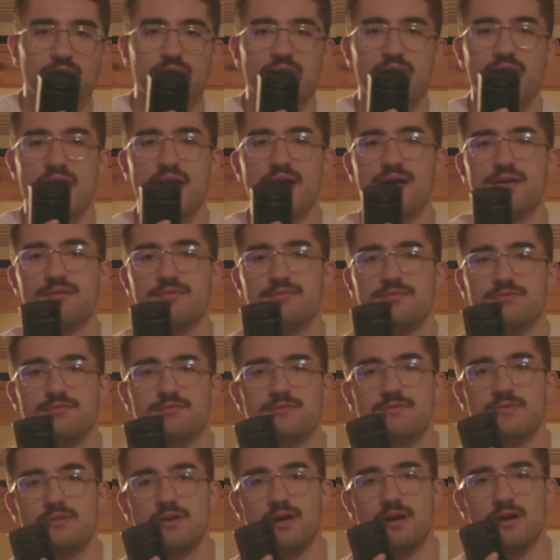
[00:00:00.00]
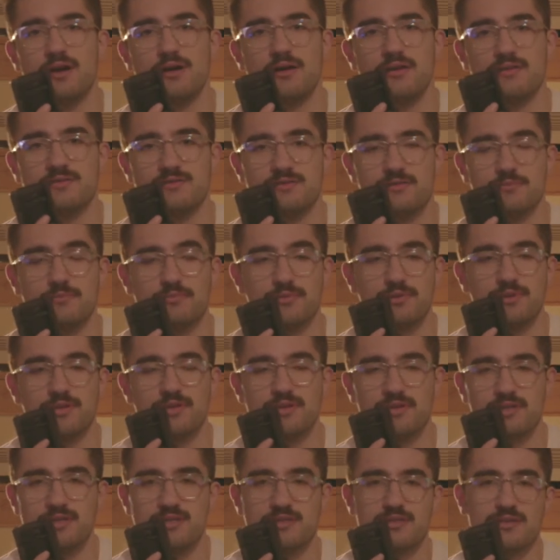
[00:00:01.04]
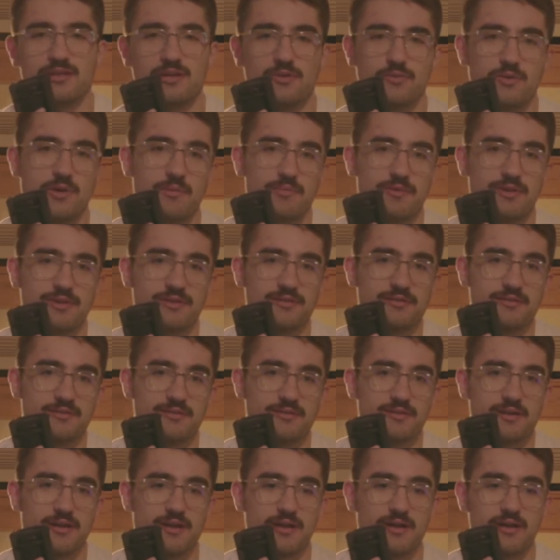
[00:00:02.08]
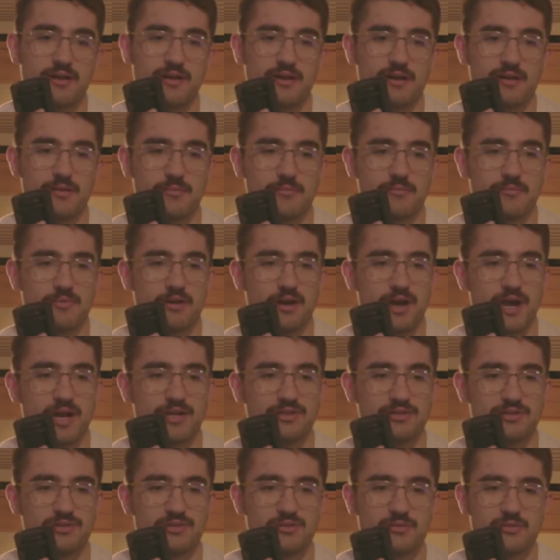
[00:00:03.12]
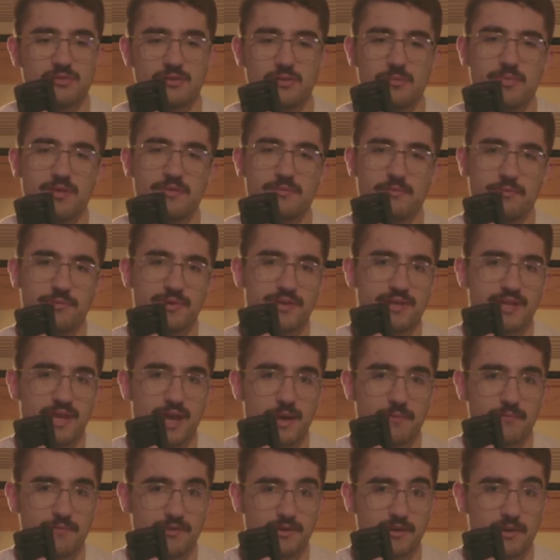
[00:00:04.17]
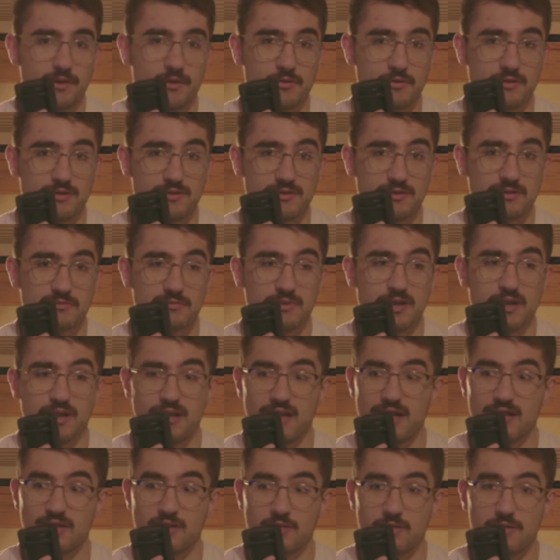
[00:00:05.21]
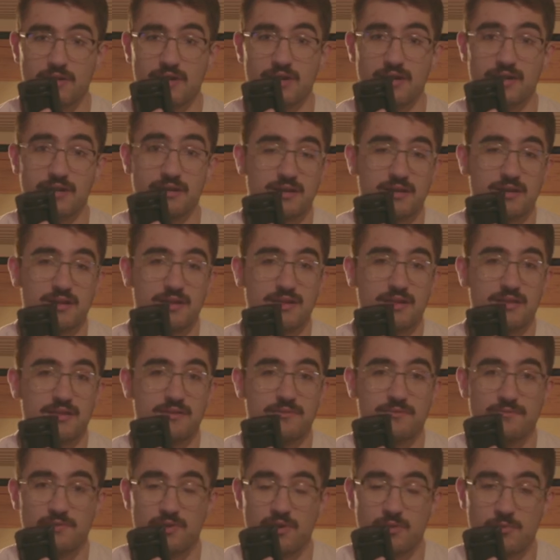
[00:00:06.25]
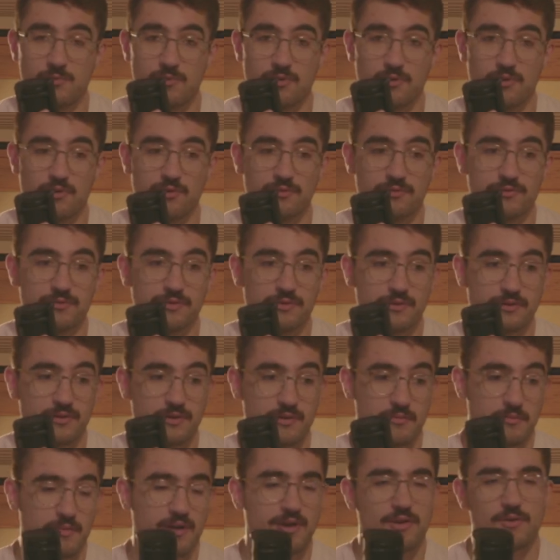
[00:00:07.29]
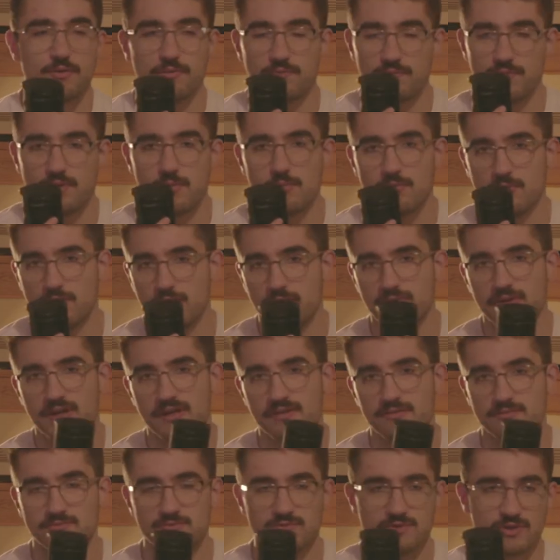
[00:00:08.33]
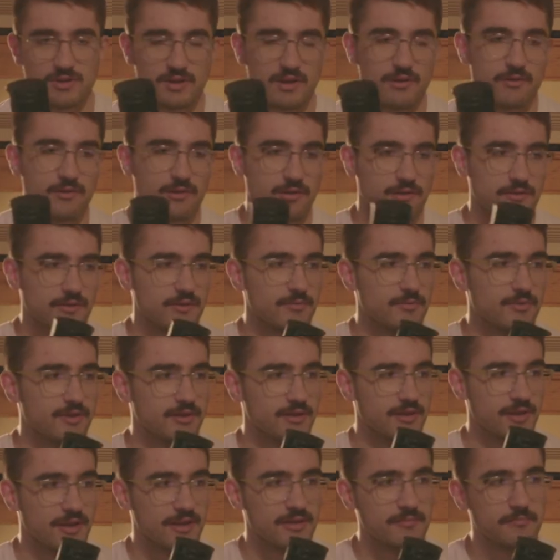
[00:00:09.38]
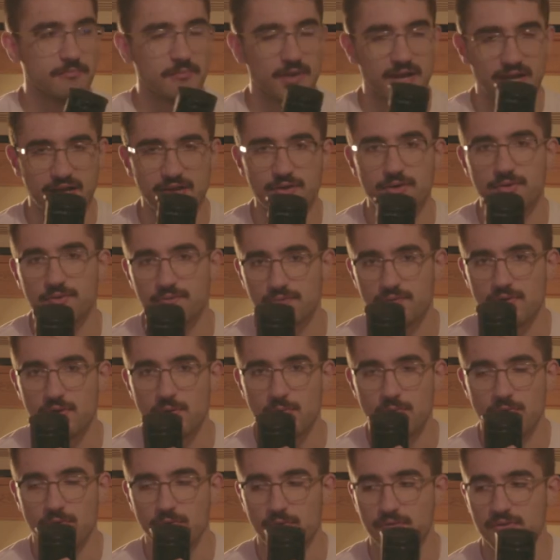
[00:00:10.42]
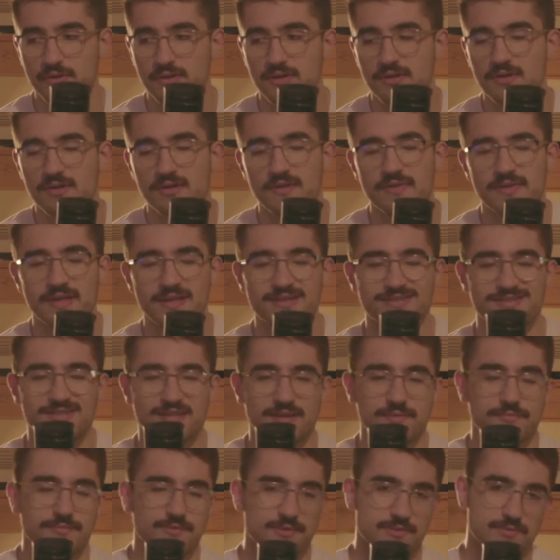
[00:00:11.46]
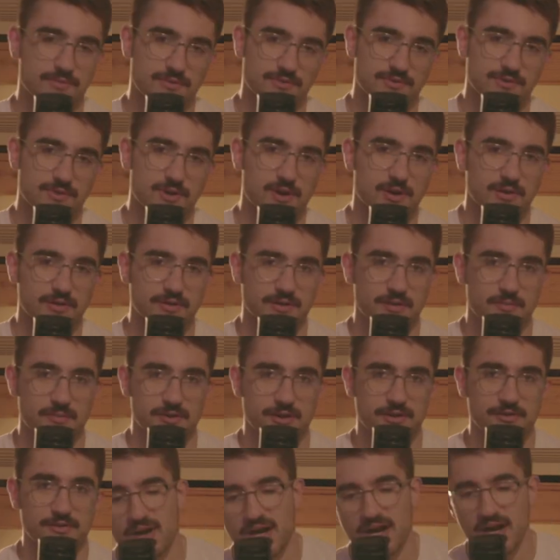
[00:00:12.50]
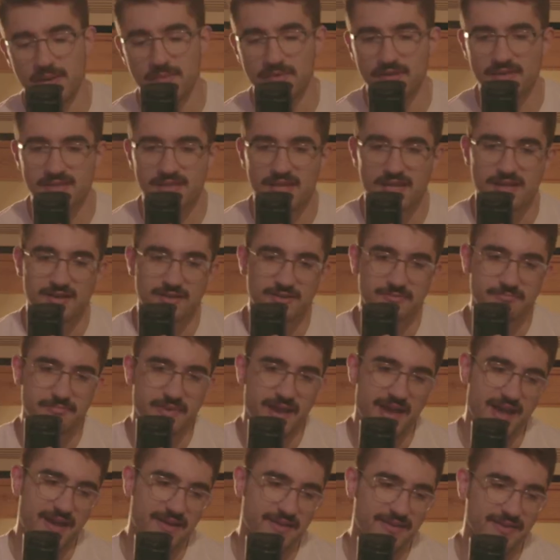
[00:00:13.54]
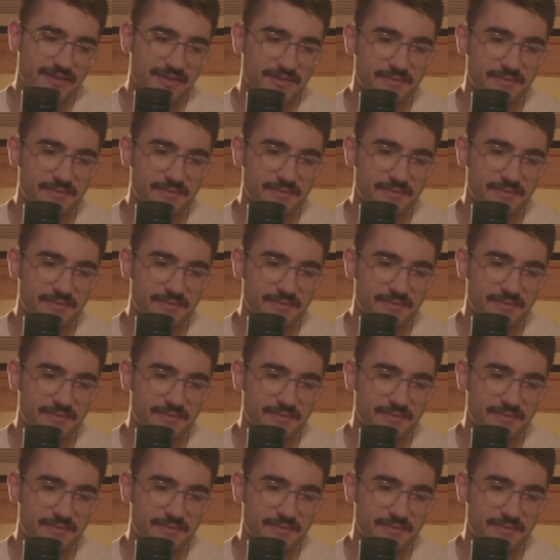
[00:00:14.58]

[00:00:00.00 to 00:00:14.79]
I have some pretty decent equipment, I should do a little bit of a recap video because there's been a lot going on in the film world. My own film world, not generically, but like my own film world, that's definitely worth talking about. I'm gonna take us back